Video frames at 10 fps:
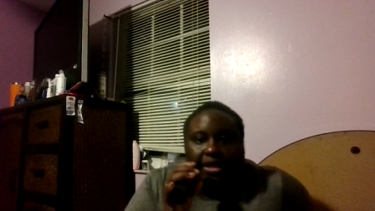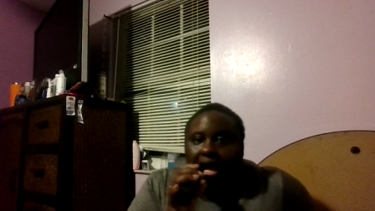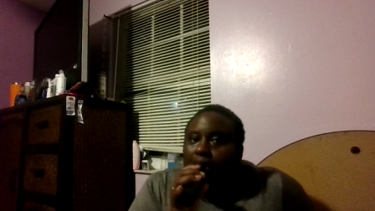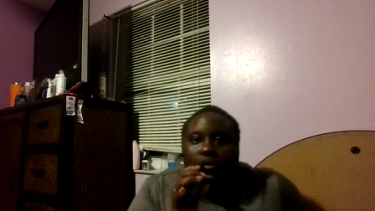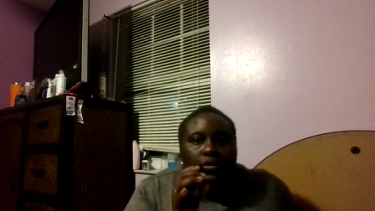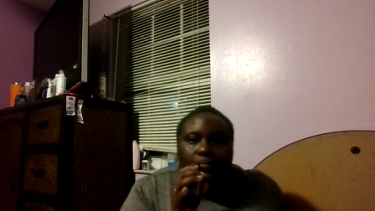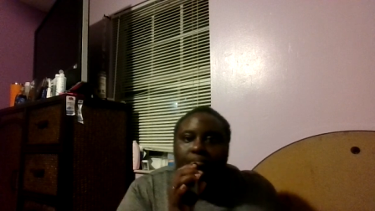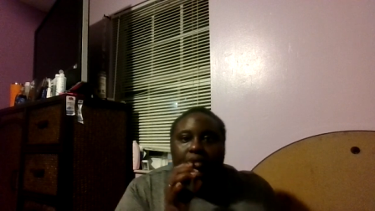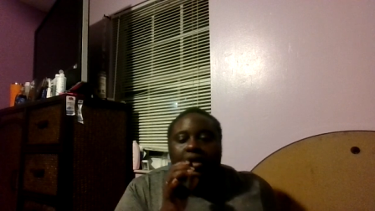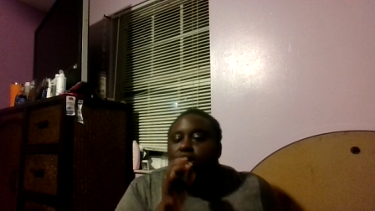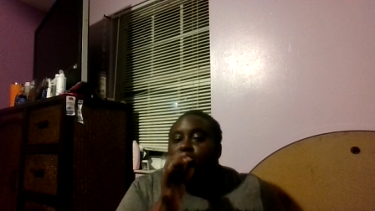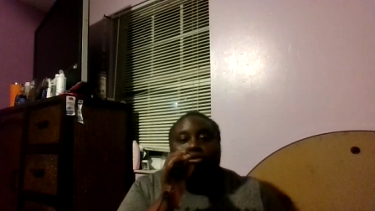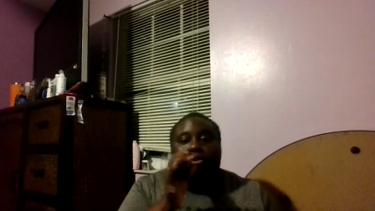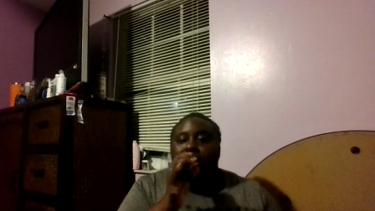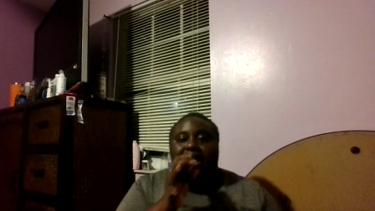God gonna you're
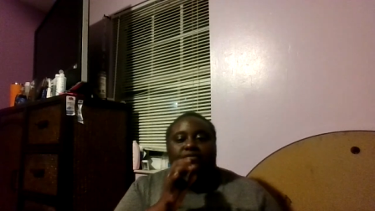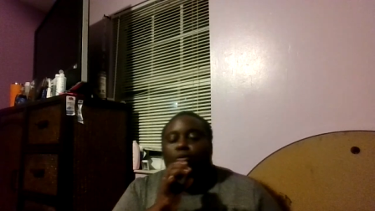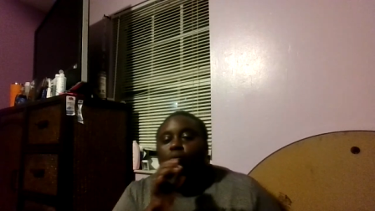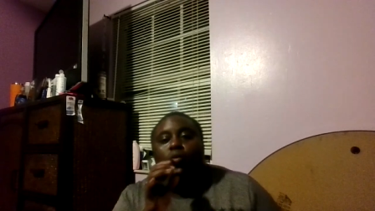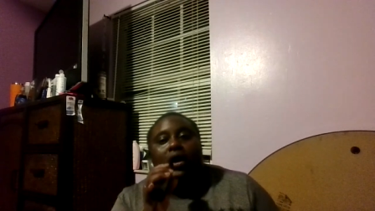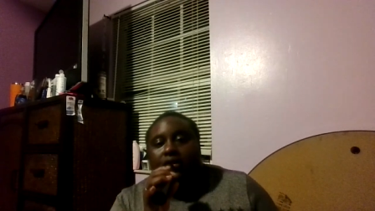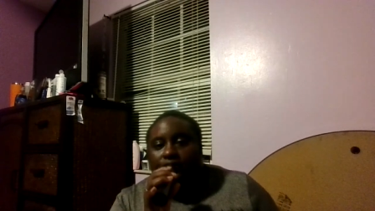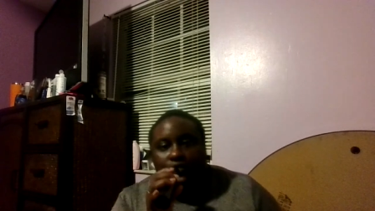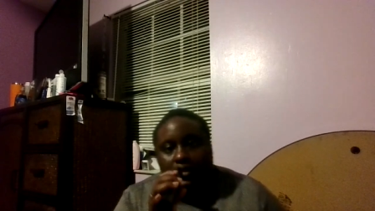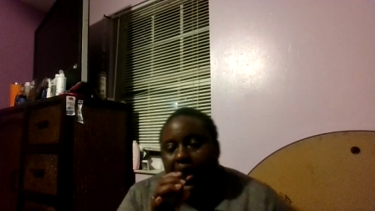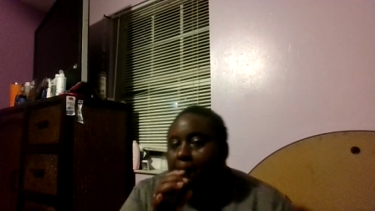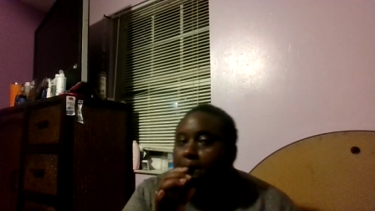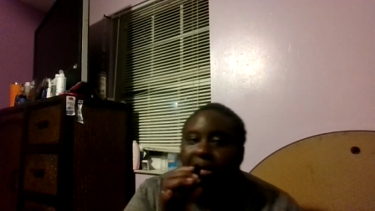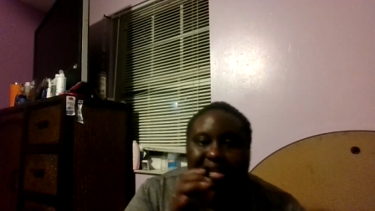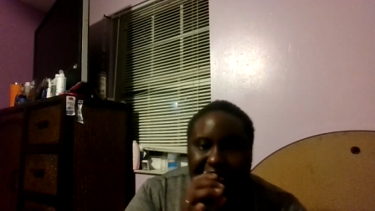gonna have a wonderful, a
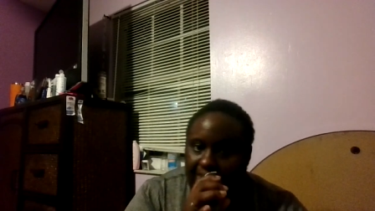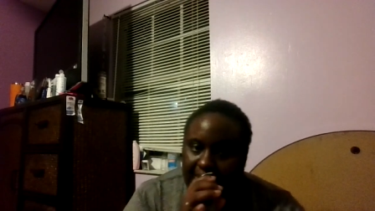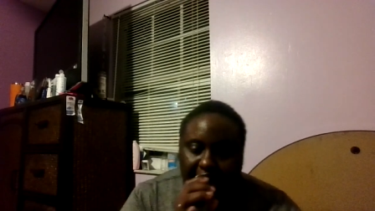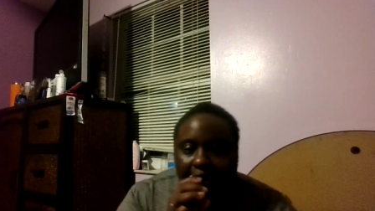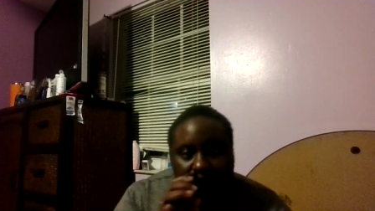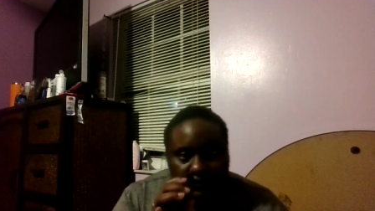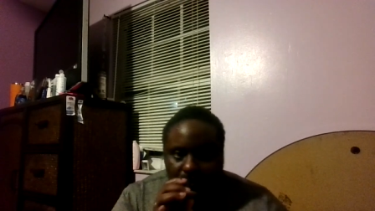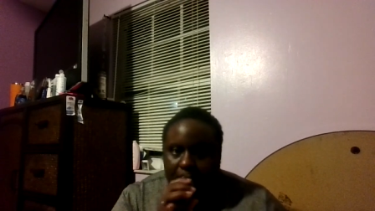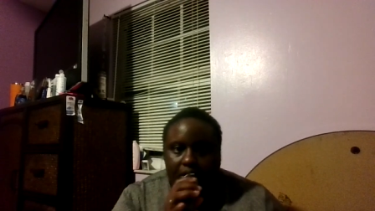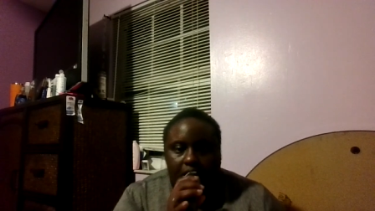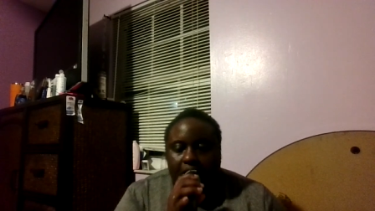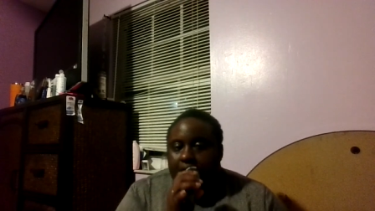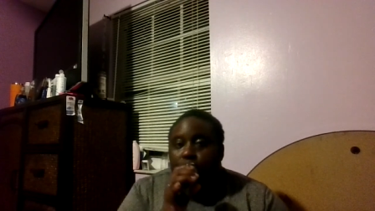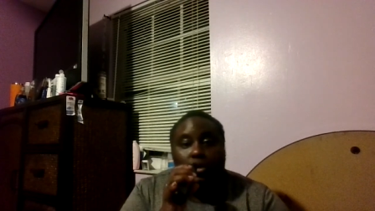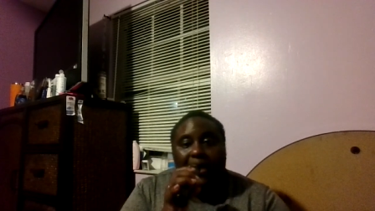blessed life.
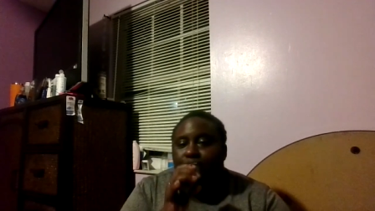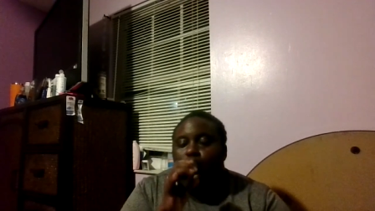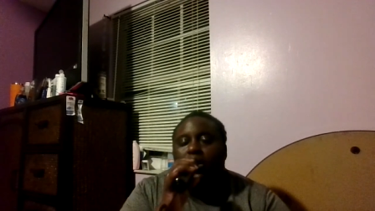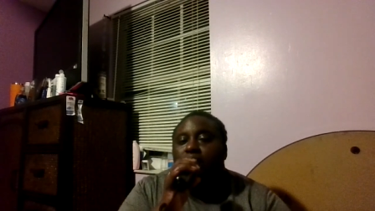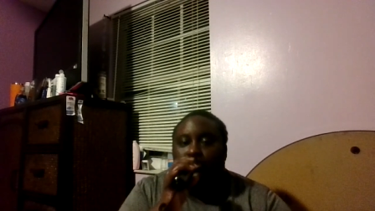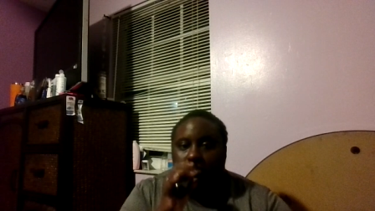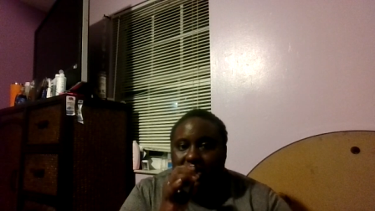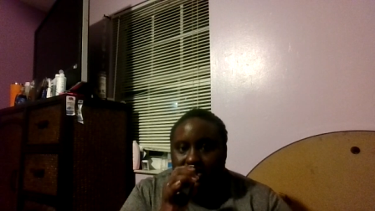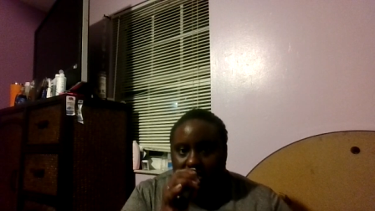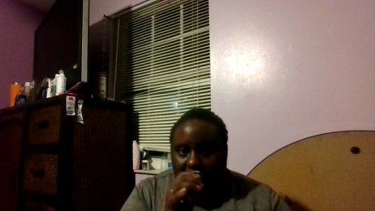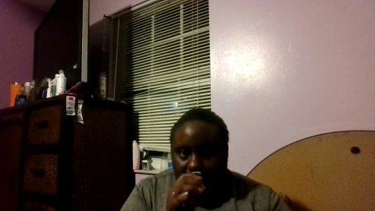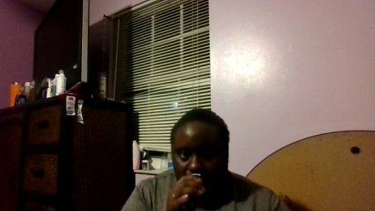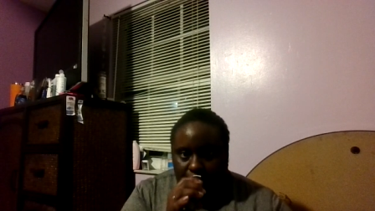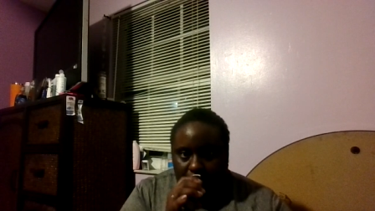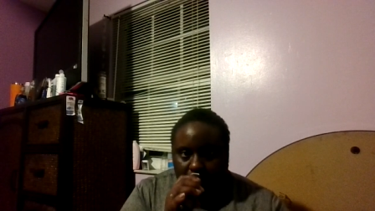You're gonna have a wonderful, blessed life.